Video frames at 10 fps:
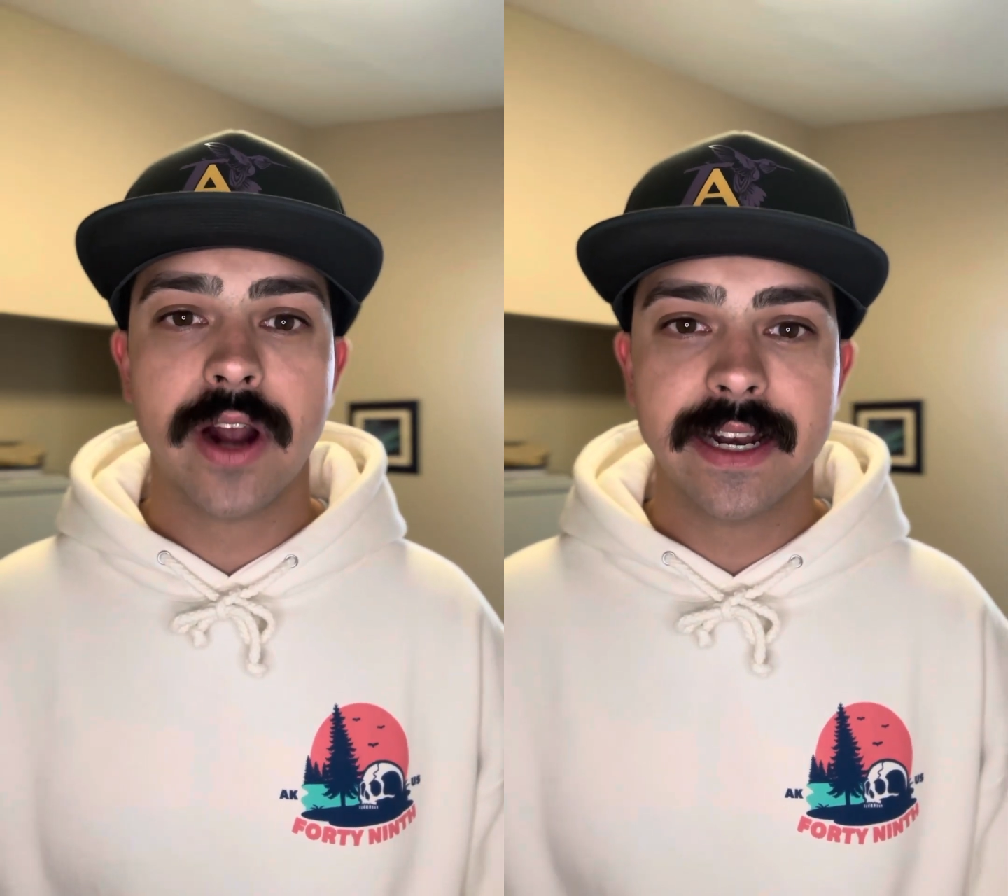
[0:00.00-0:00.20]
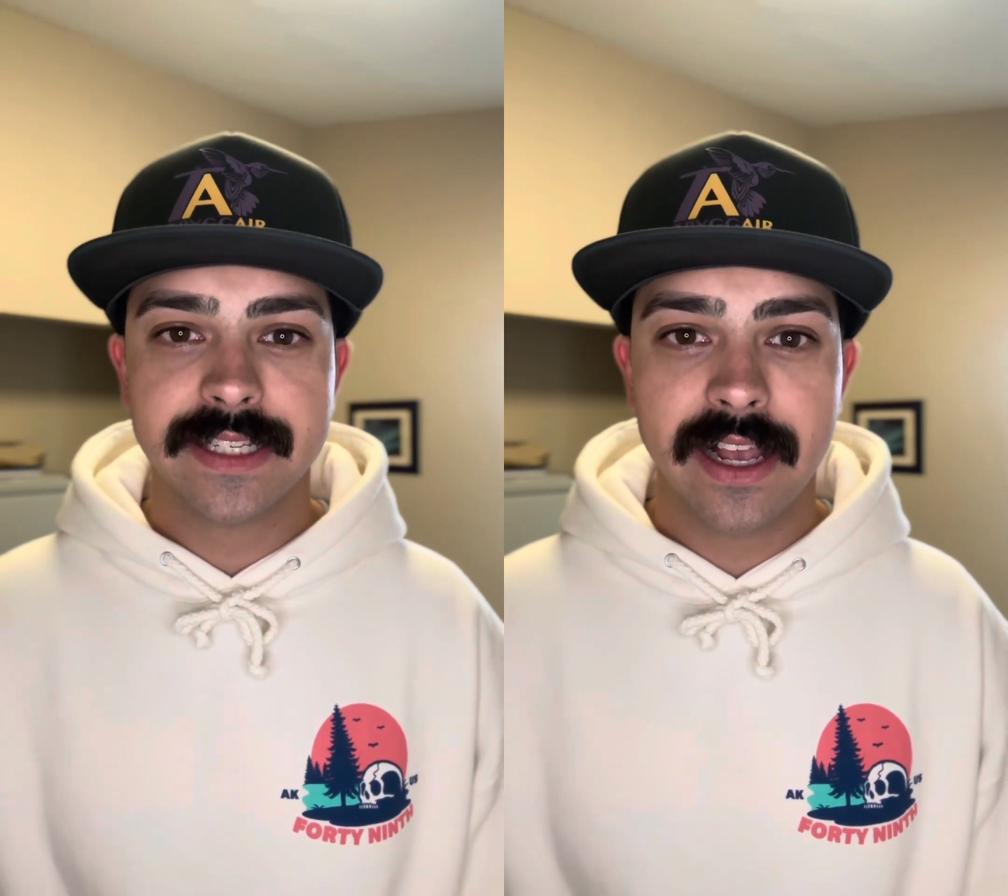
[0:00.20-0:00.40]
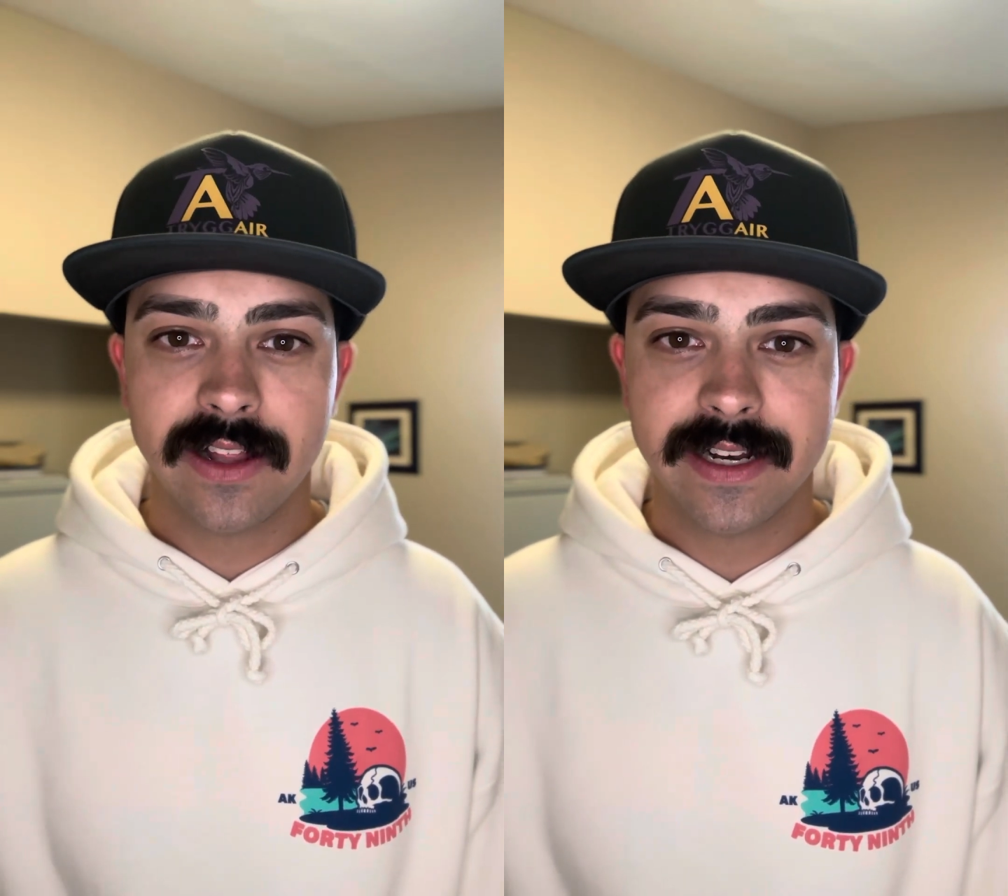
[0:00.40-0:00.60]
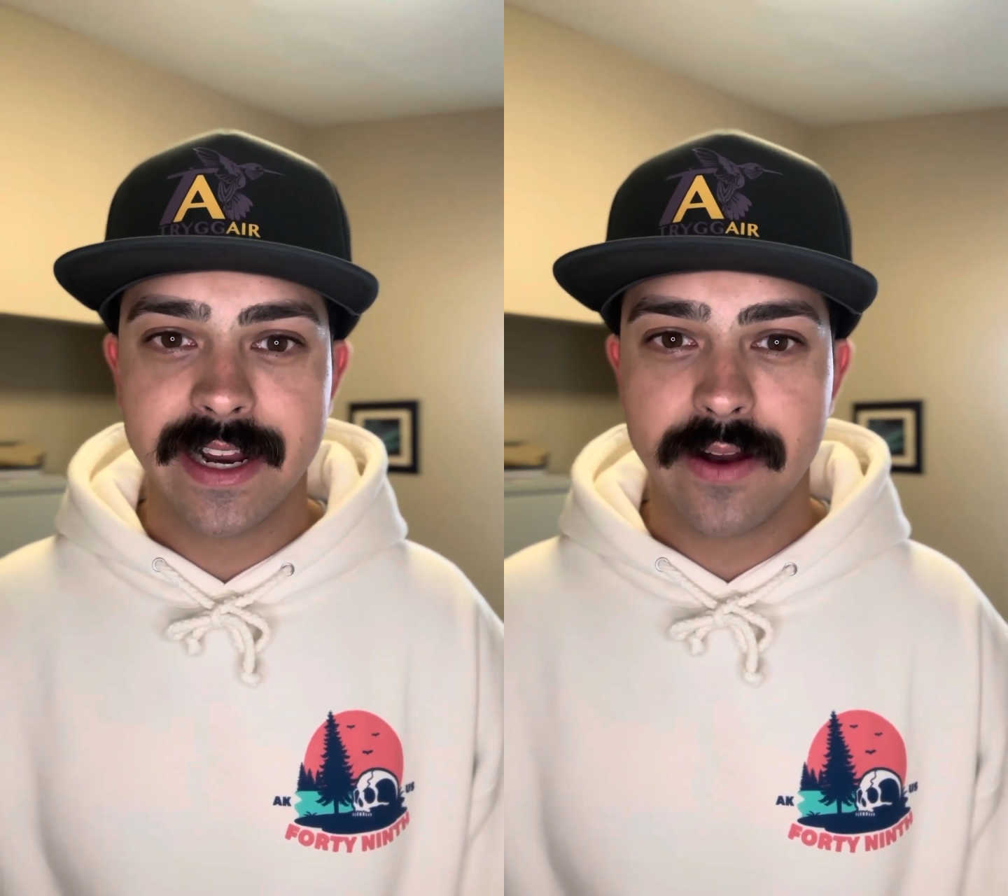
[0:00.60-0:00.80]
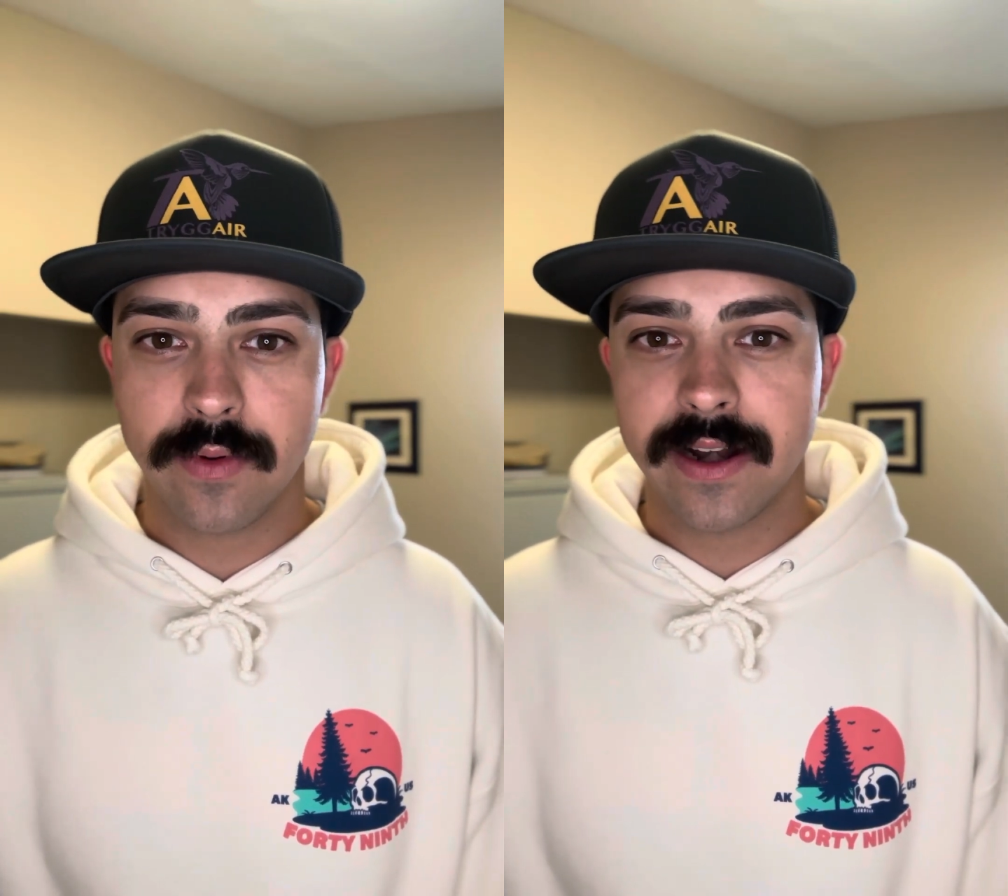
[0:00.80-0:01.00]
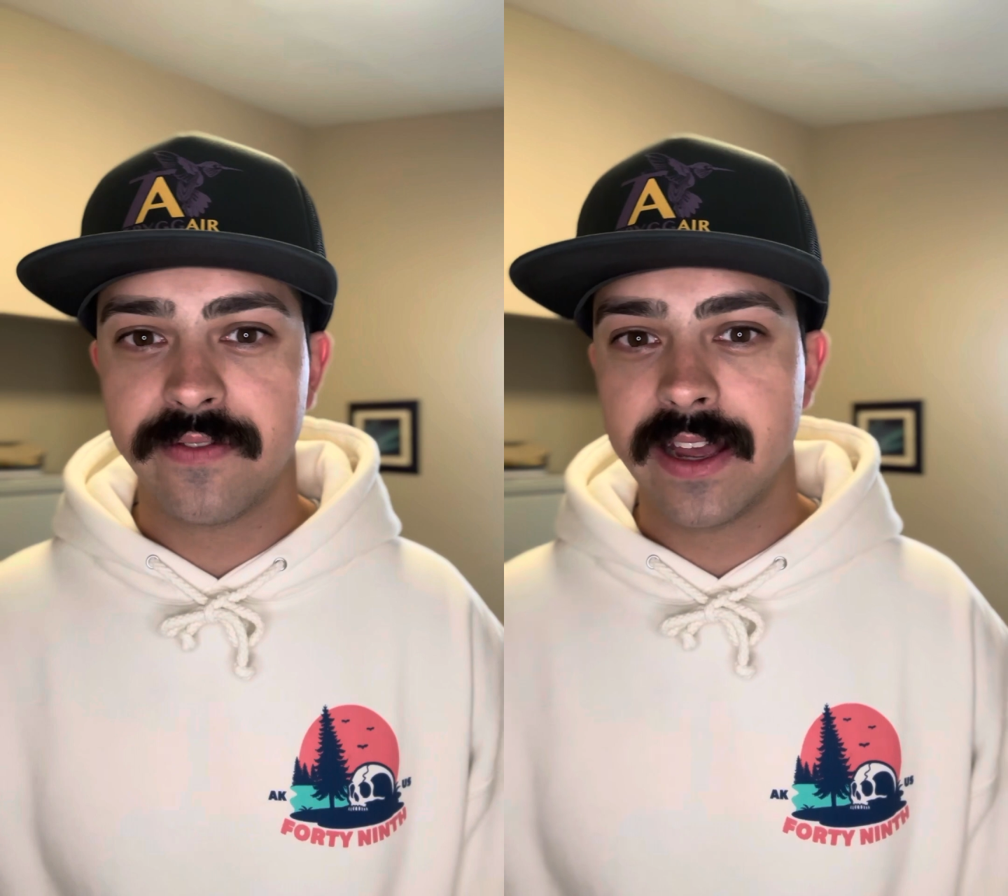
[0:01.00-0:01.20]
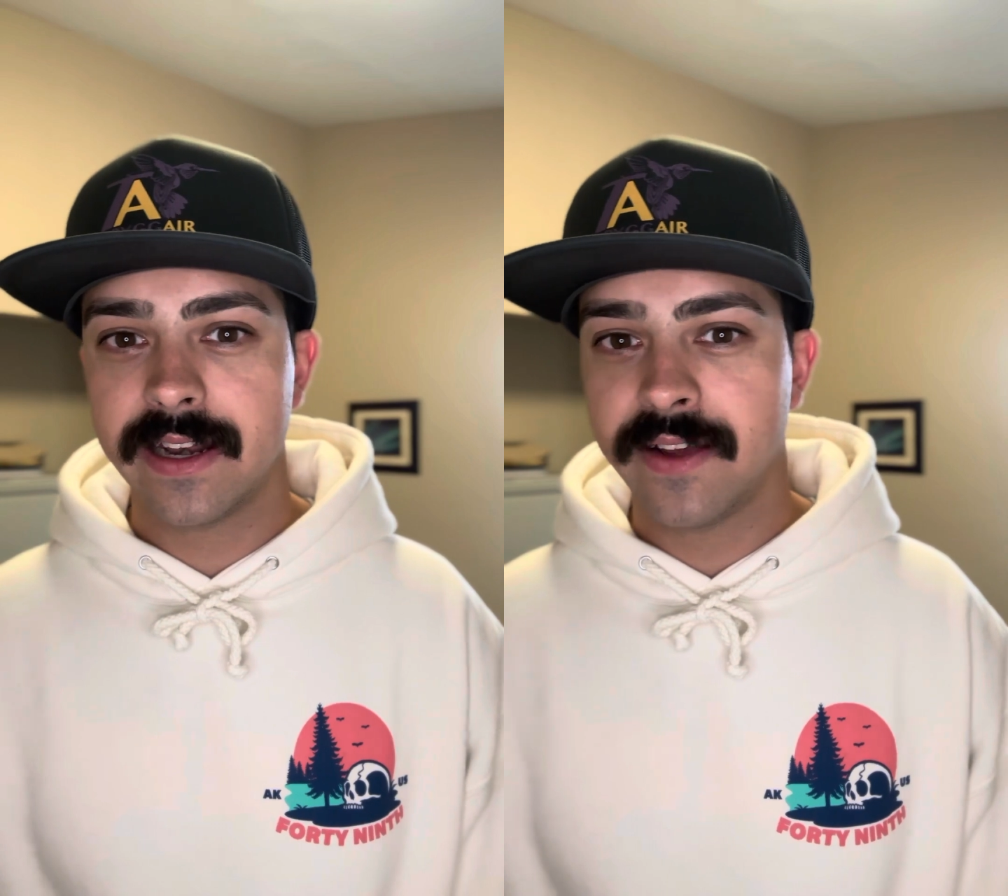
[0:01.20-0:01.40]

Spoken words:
to sell it and get rid of it.